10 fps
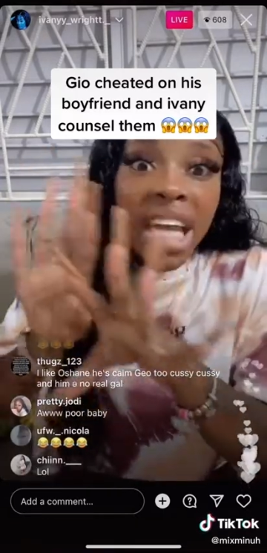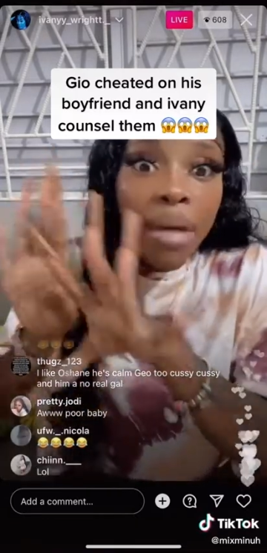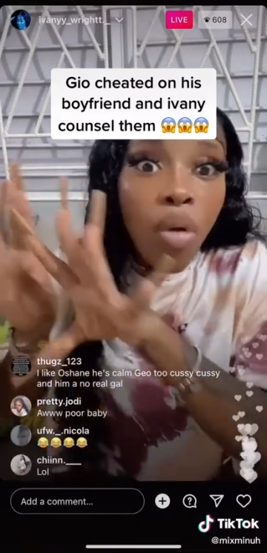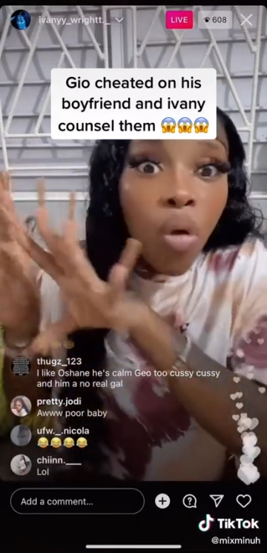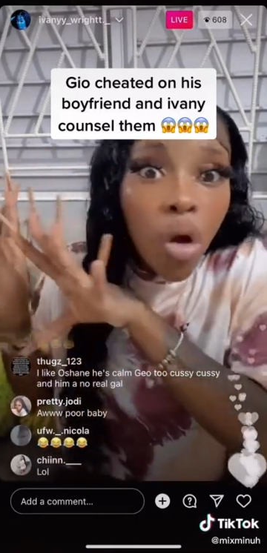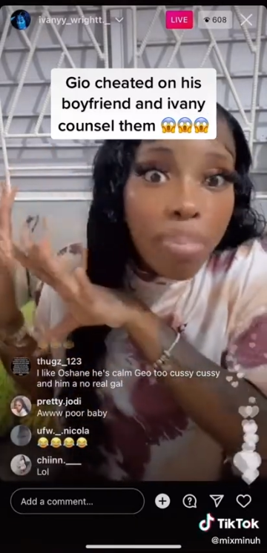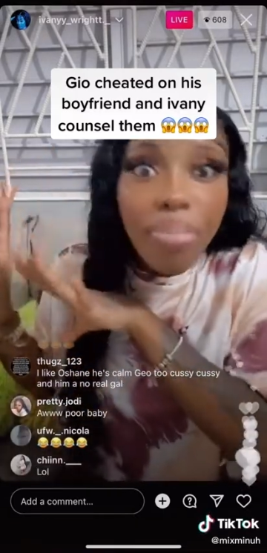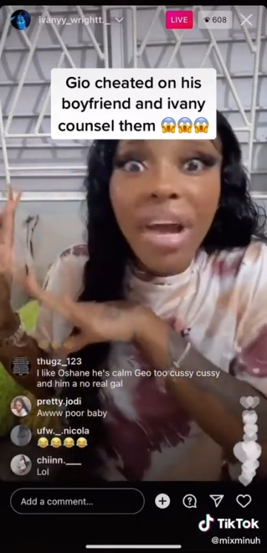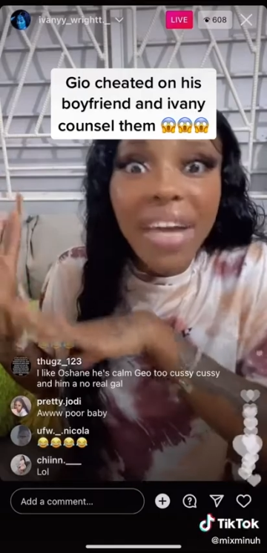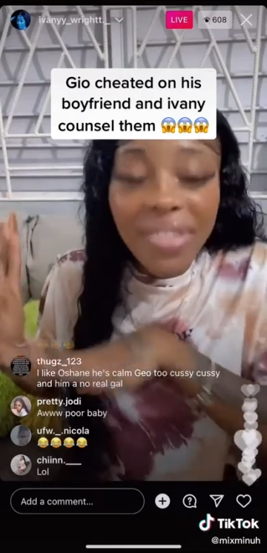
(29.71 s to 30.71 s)
them whole
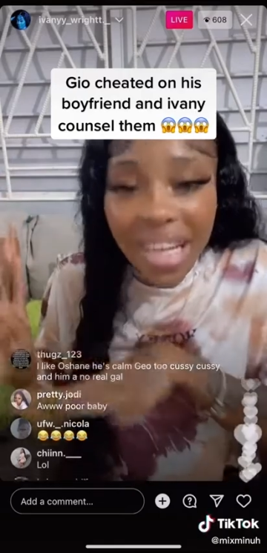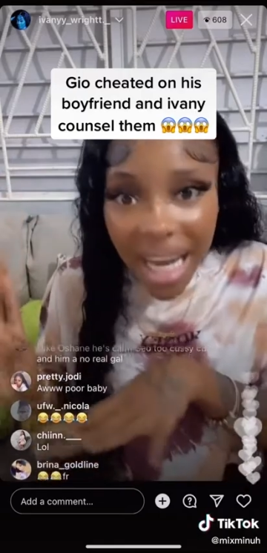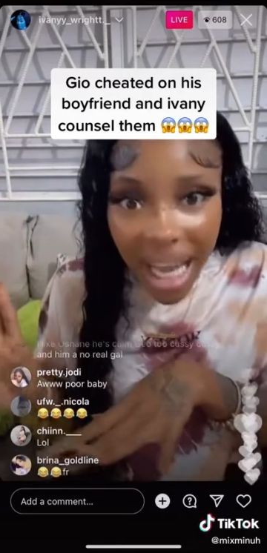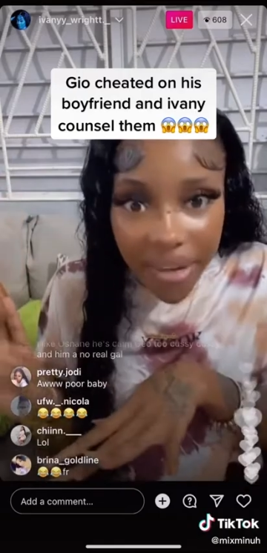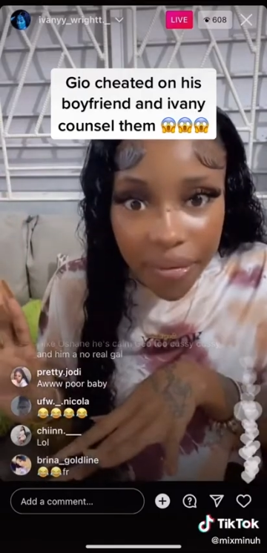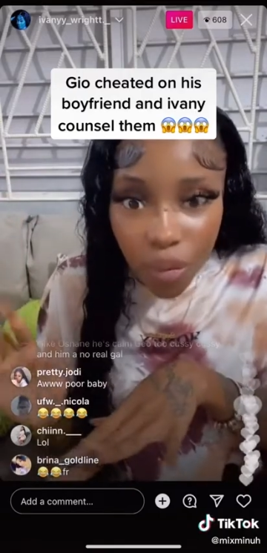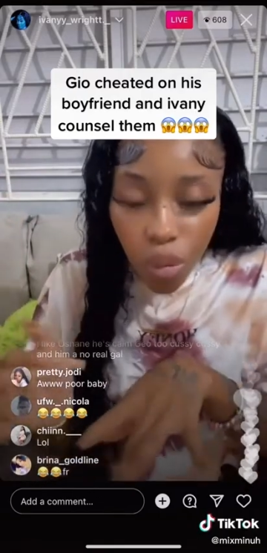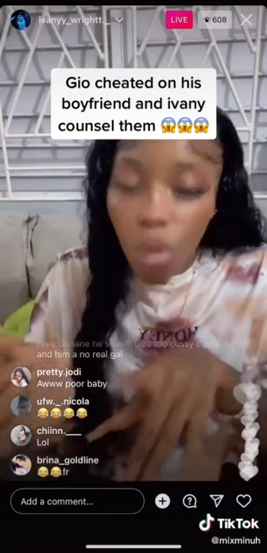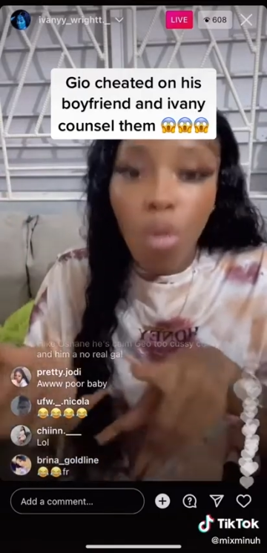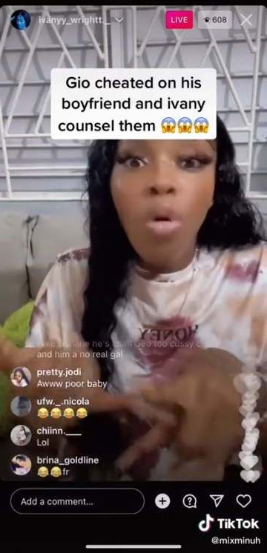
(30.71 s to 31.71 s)
private life.
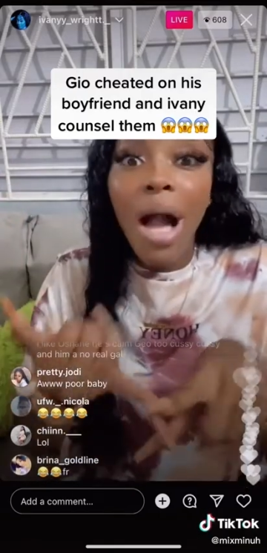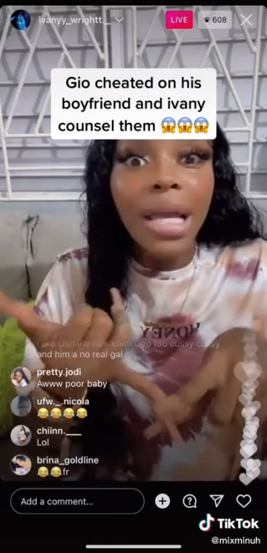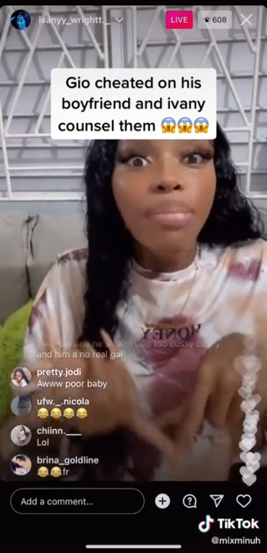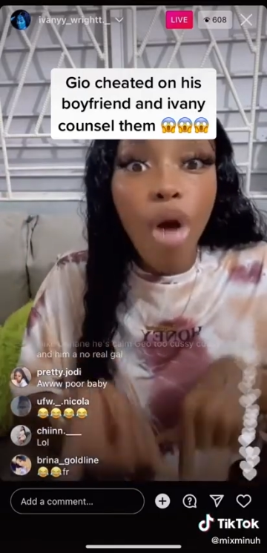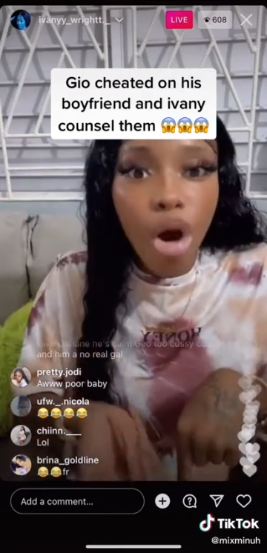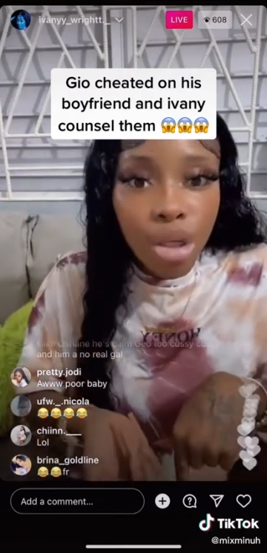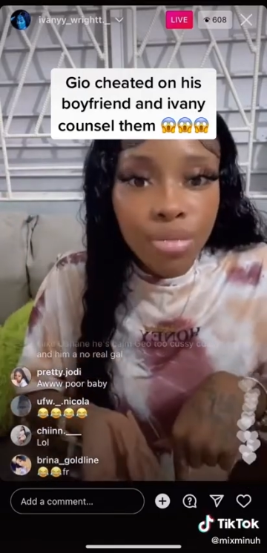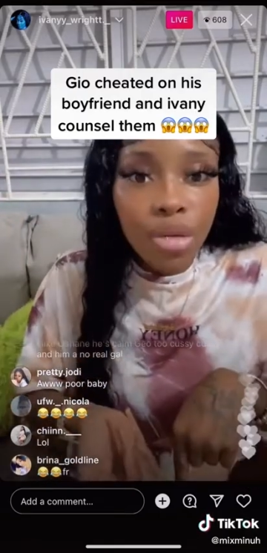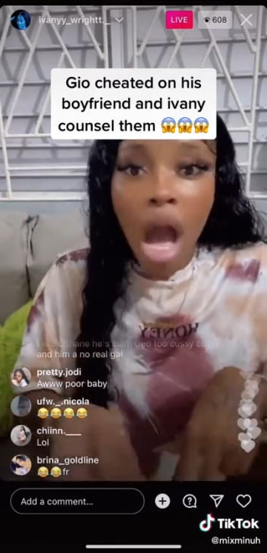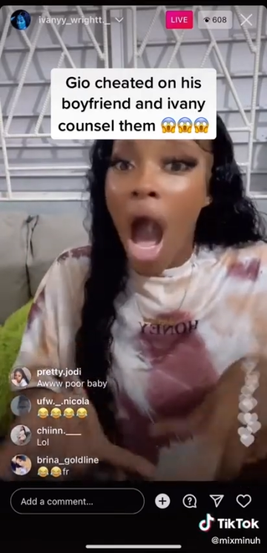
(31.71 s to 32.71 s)
Who are get
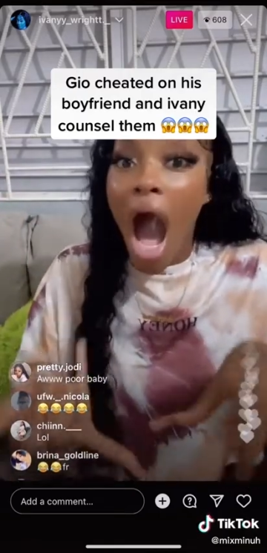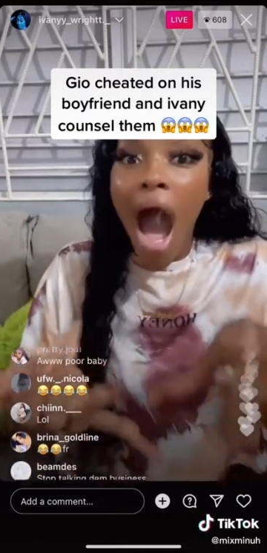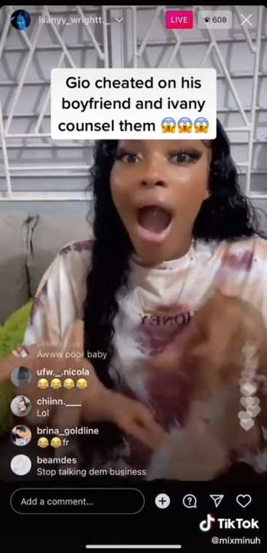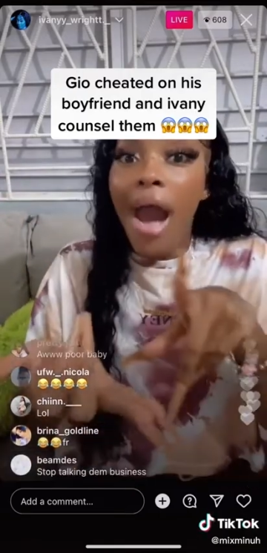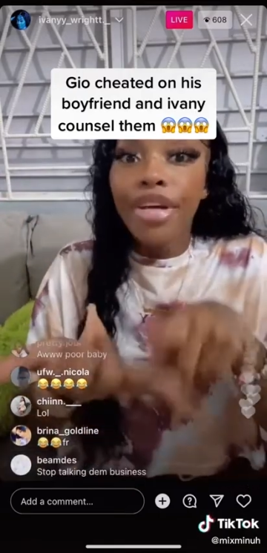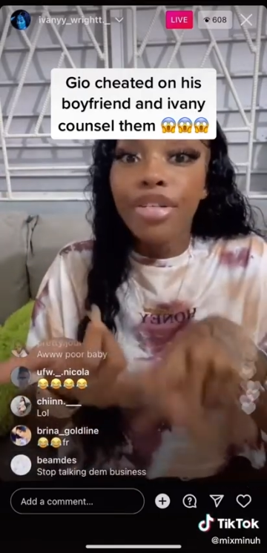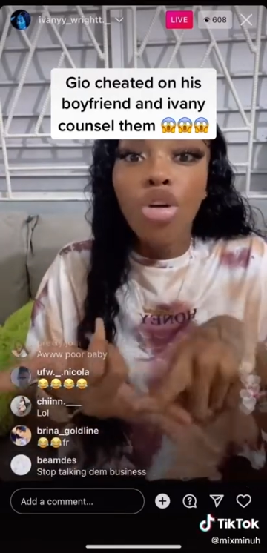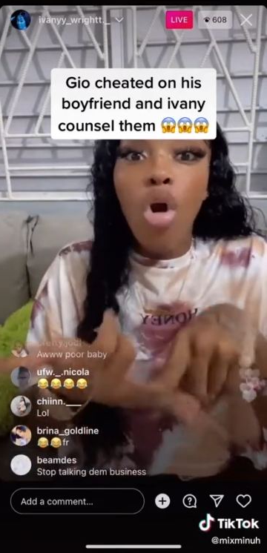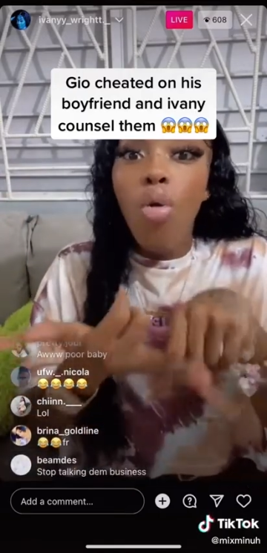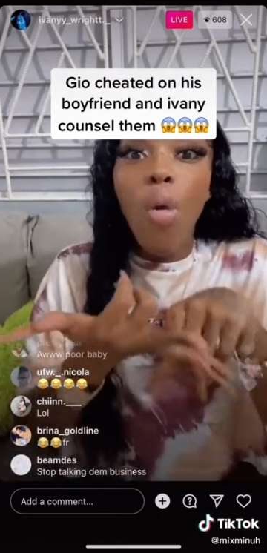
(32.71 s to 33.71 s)
born or
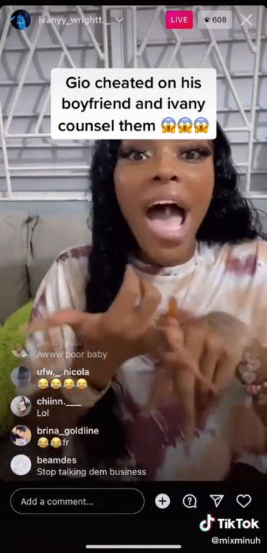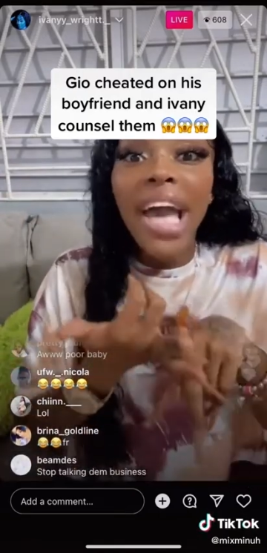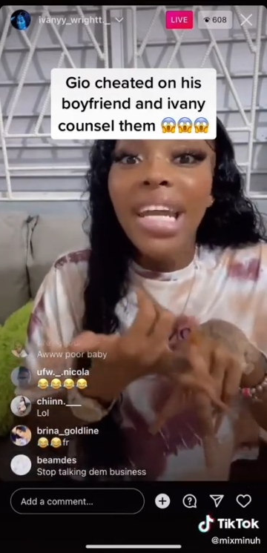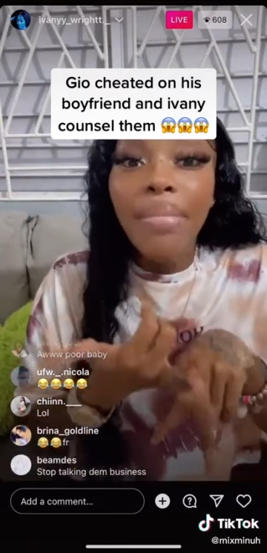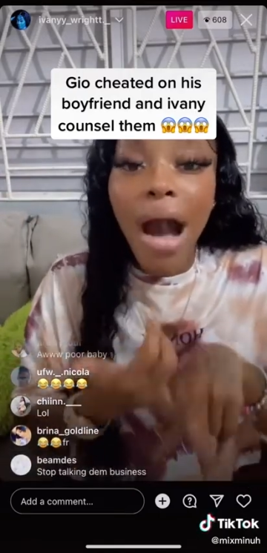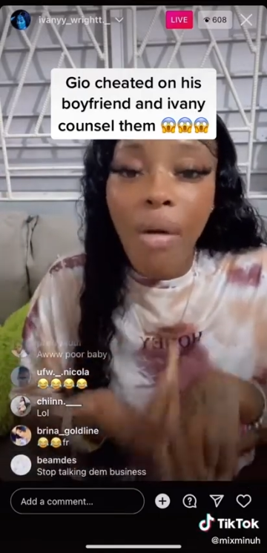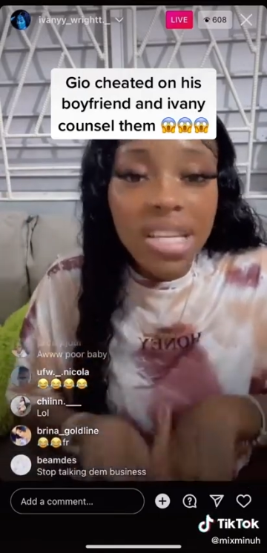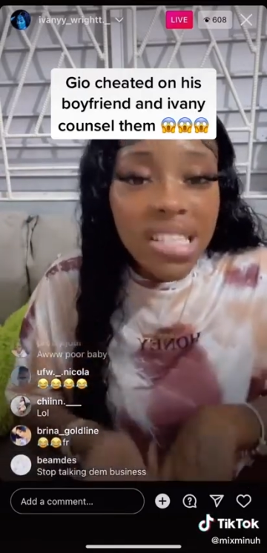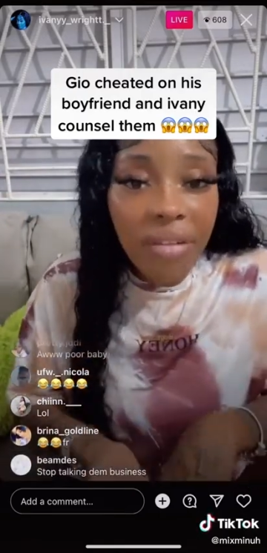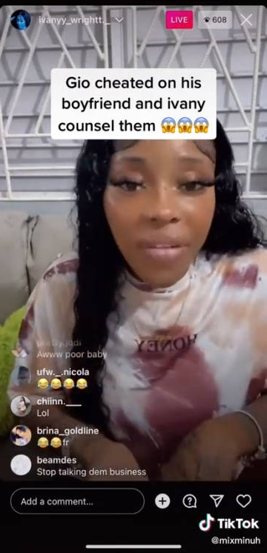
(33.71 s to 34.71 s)
why them
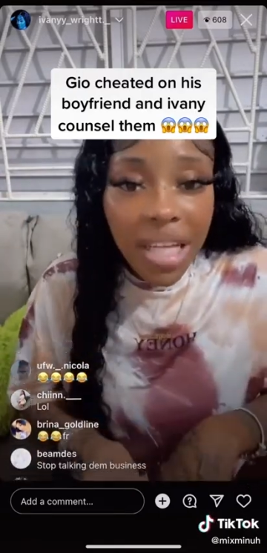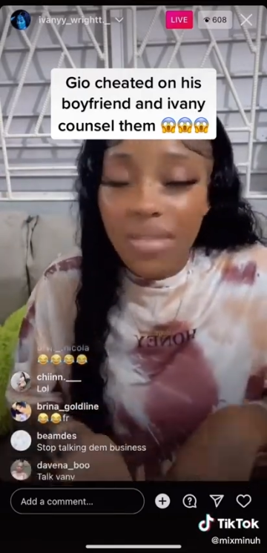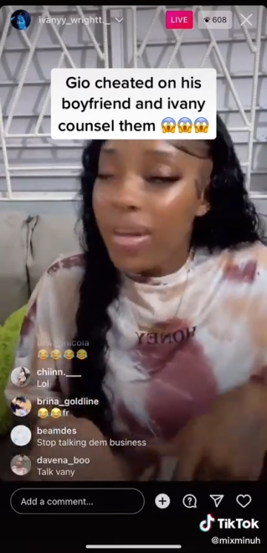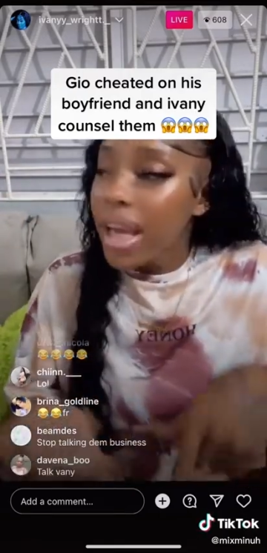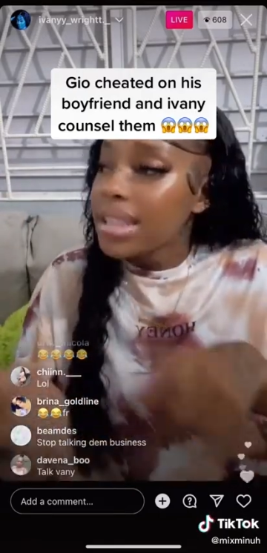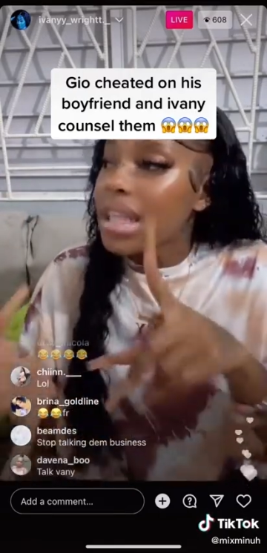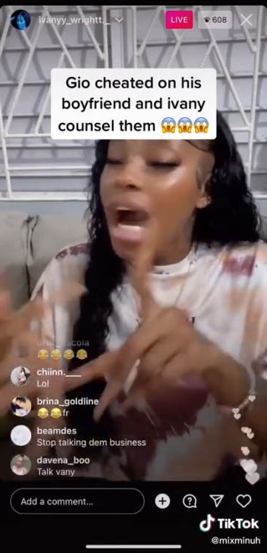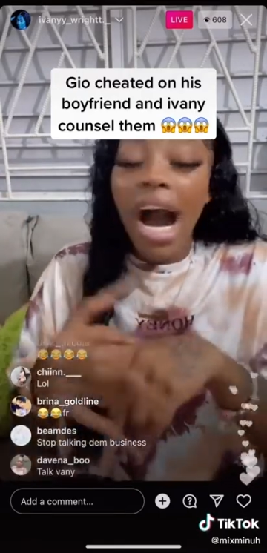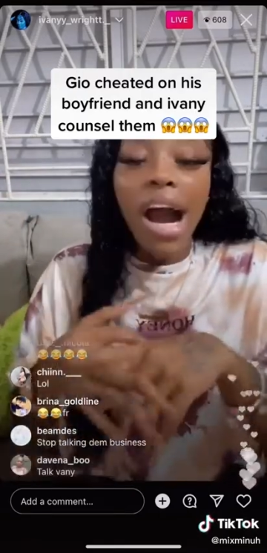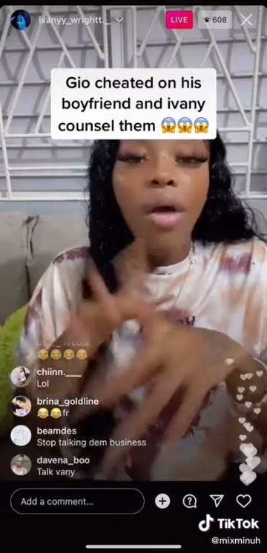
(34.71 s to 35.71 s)
always a vex
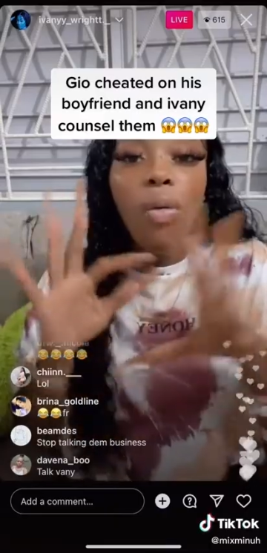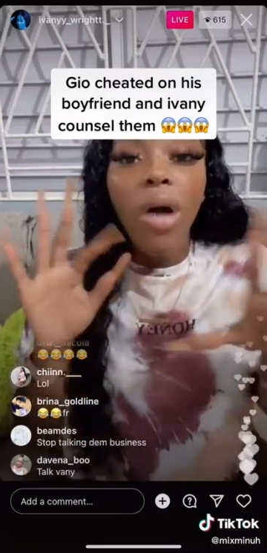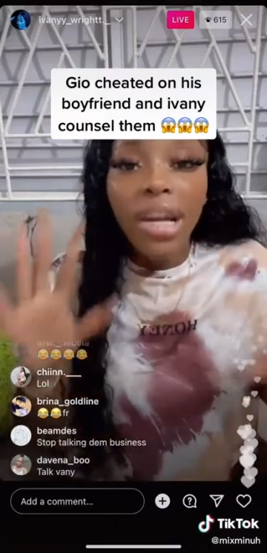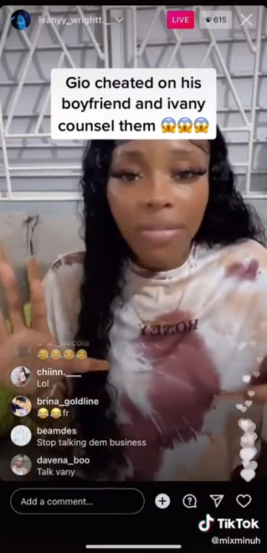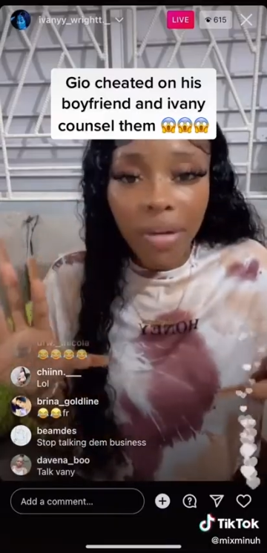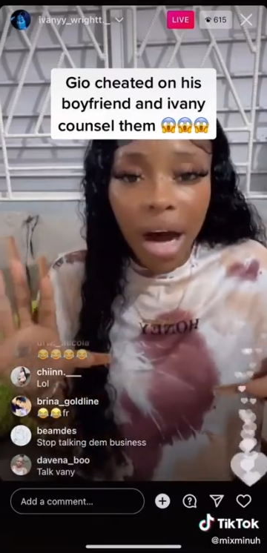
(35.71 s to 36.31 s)
or whatever.